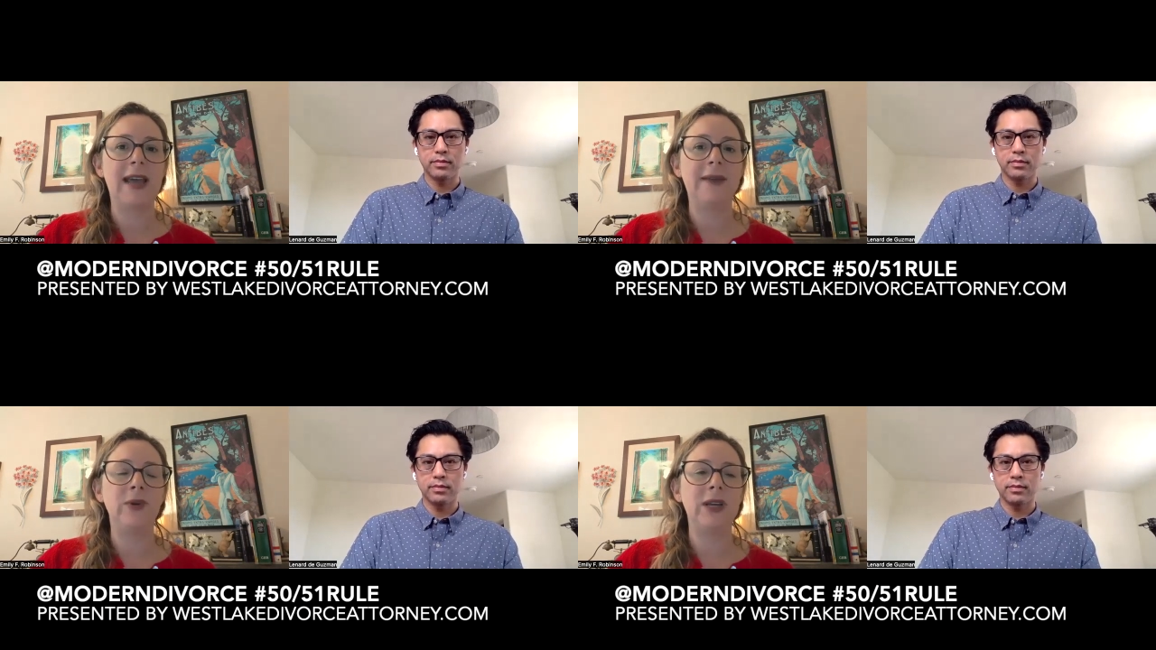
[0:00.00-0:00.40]

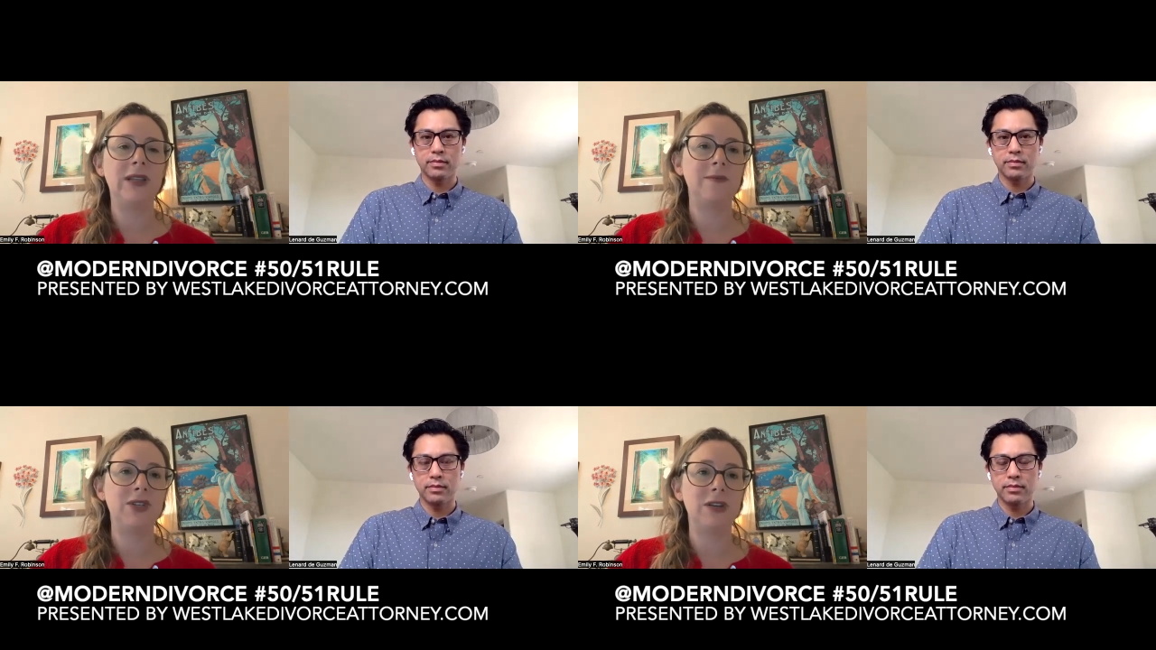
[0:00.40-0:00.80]
Speaker 1: and
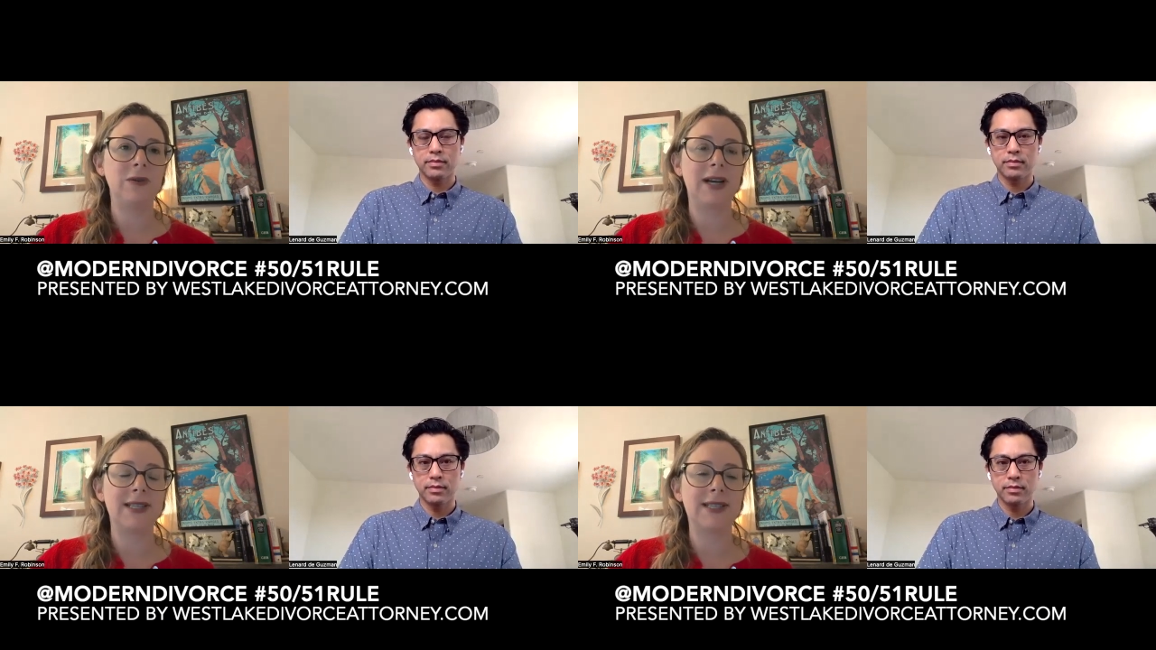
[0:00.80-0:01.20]
bring them
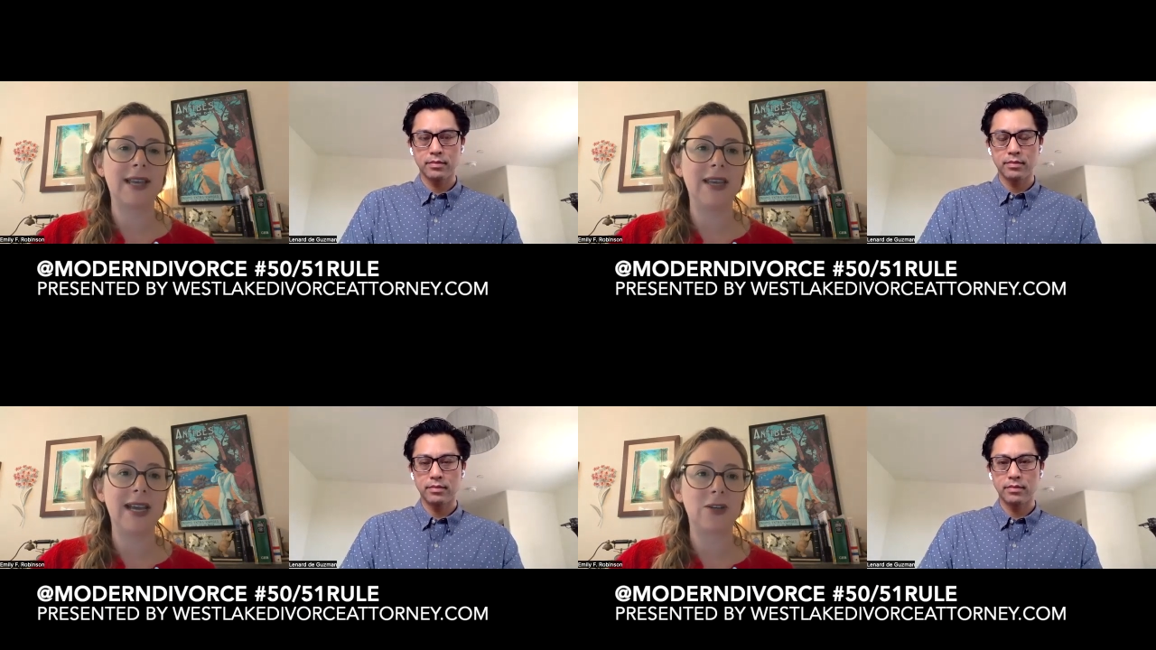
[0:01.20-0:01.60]
to a
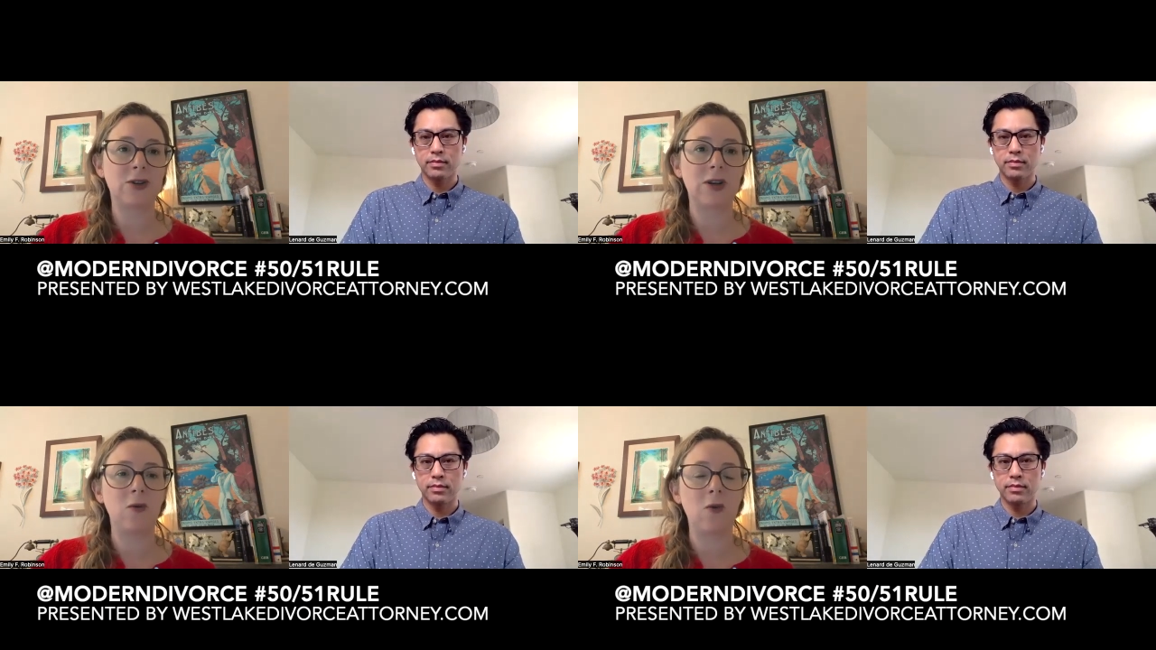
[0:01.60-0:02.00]

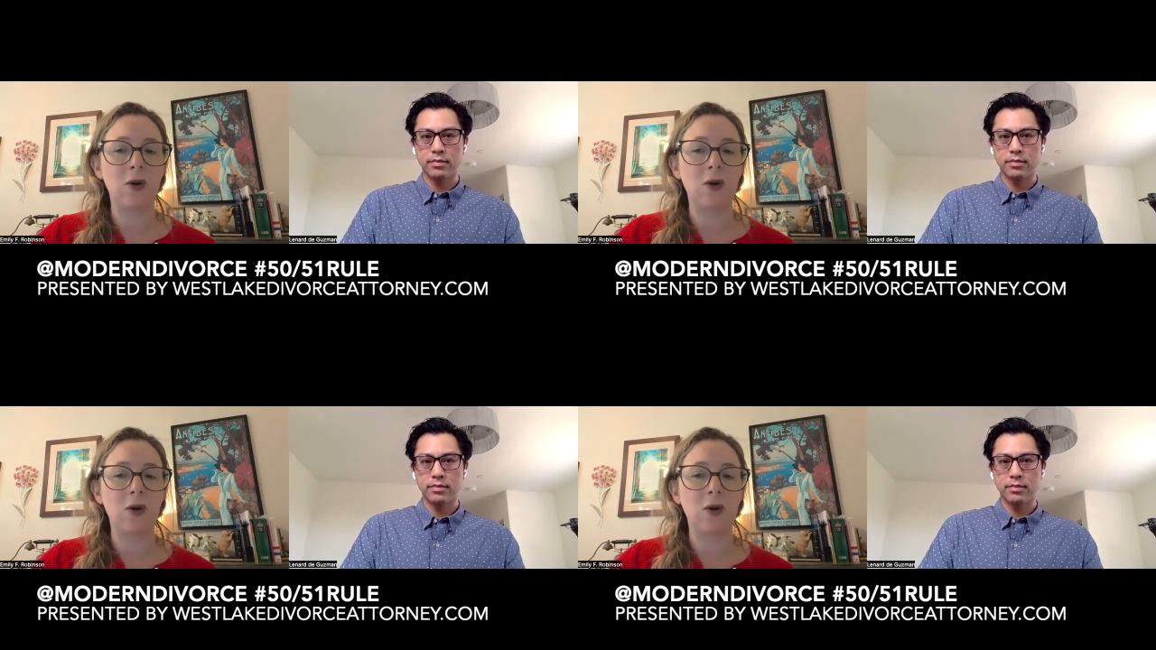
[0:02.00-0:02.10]
psychiatric